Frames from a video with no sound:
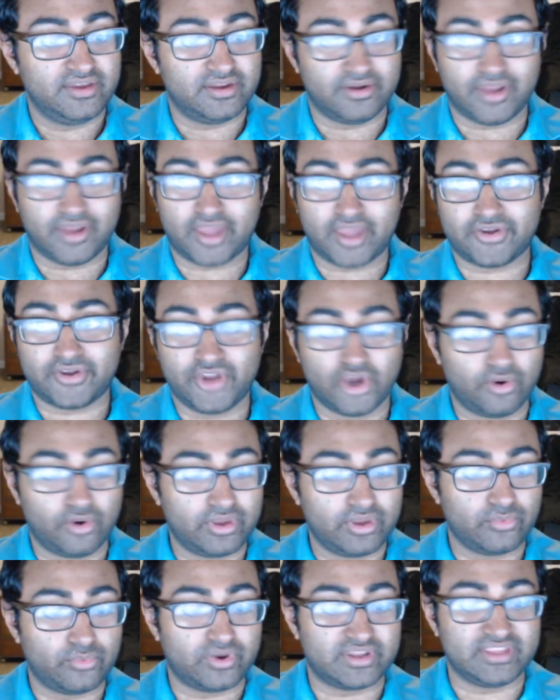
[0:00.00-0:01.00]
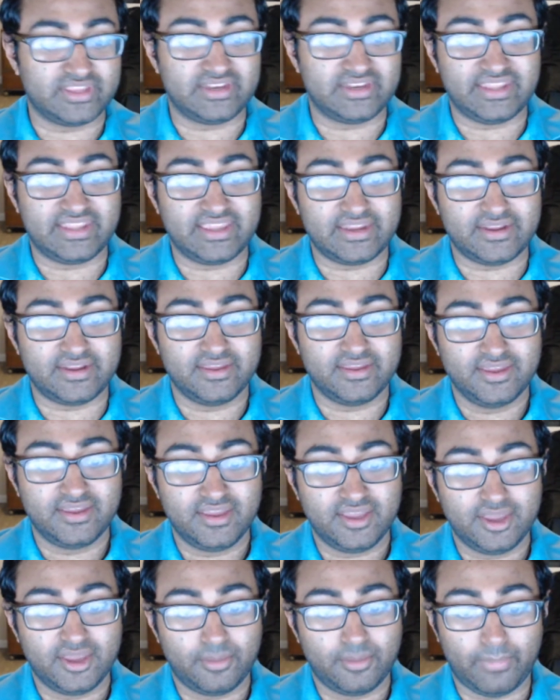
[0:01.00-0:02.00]
not knowing what he did,
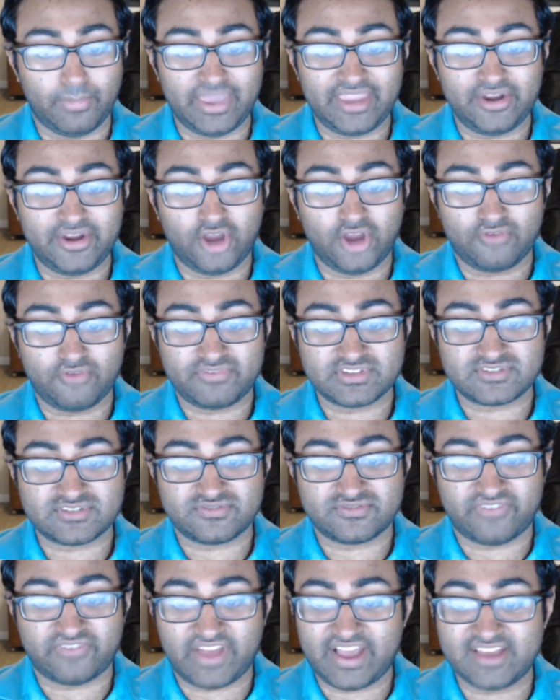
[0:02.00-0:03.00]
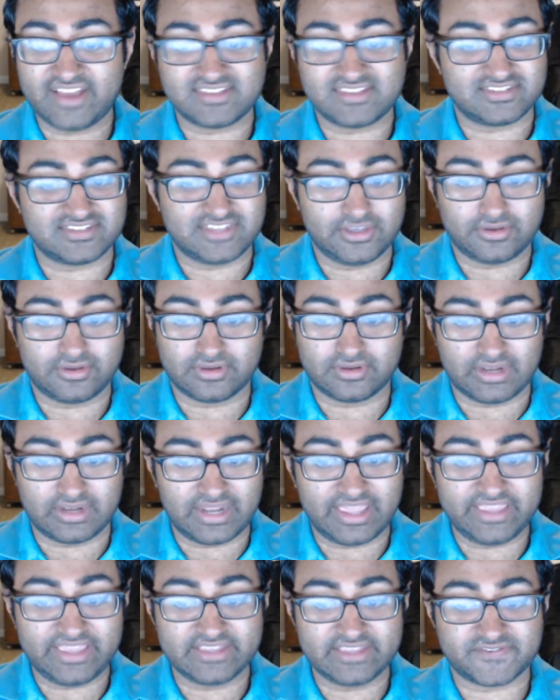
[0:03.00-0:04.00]
made off as fast as he could
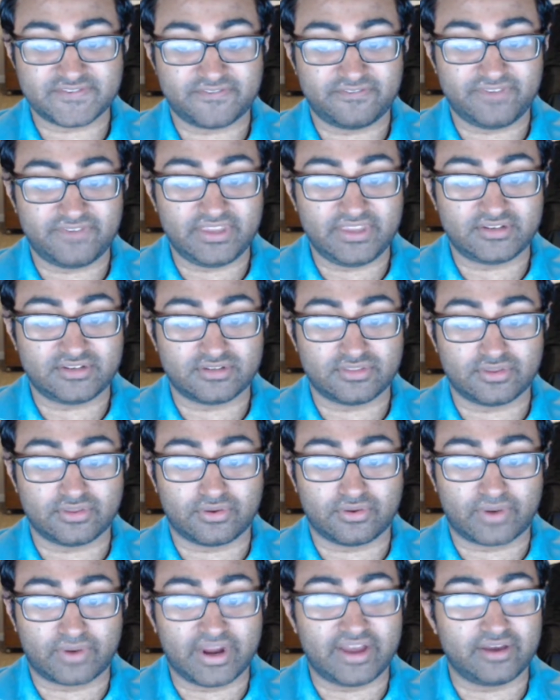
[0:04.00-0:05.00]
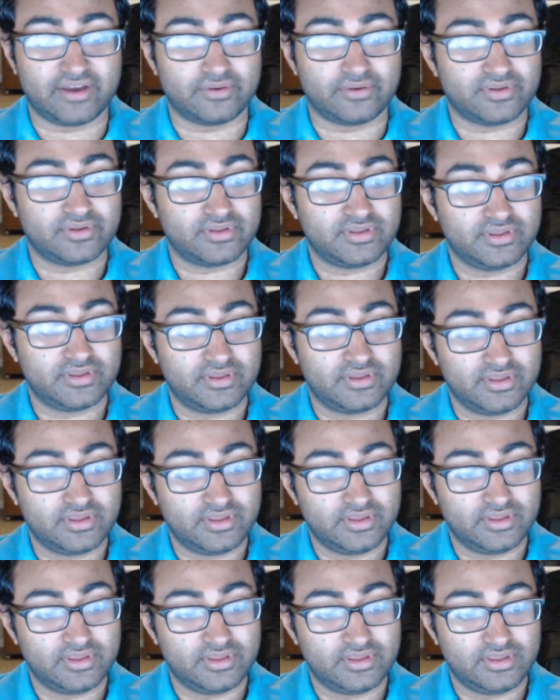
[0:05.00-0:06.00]
lay his feet to the ground.
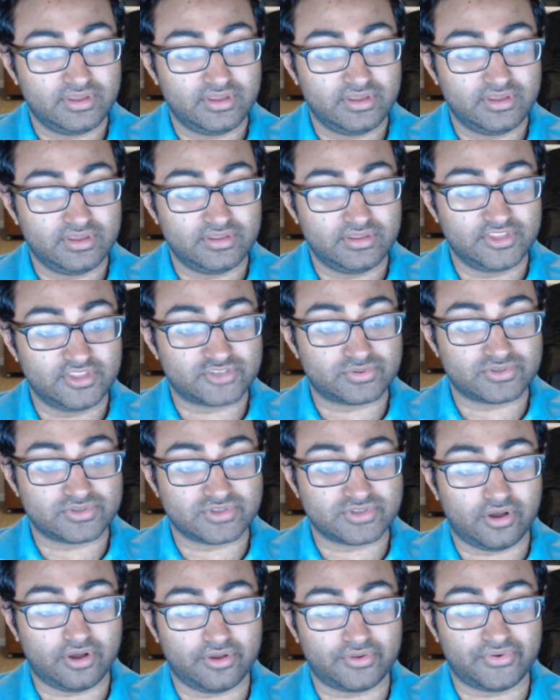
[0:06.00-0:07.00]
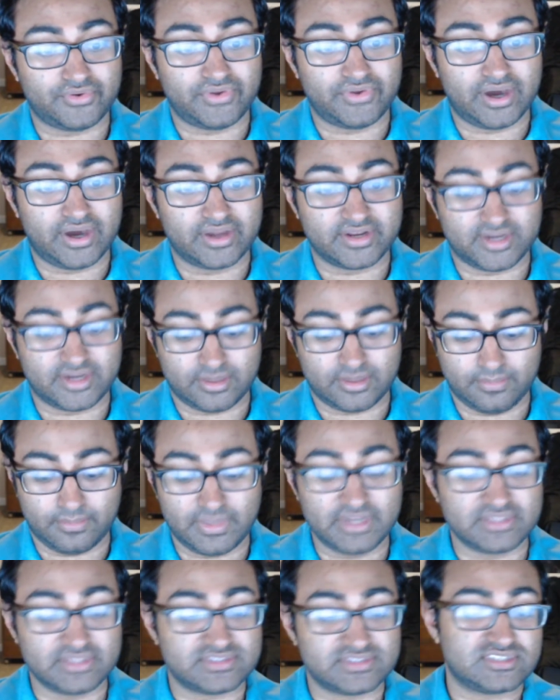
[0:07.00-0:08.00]
This was all done in a
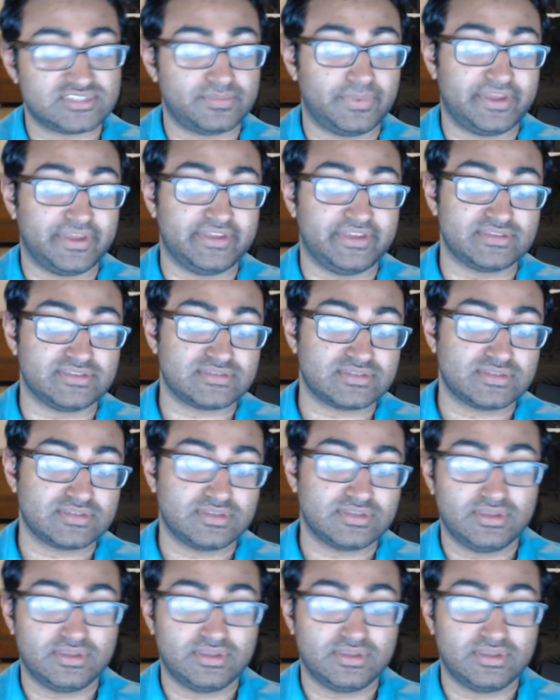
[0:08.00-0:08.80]
minute's space,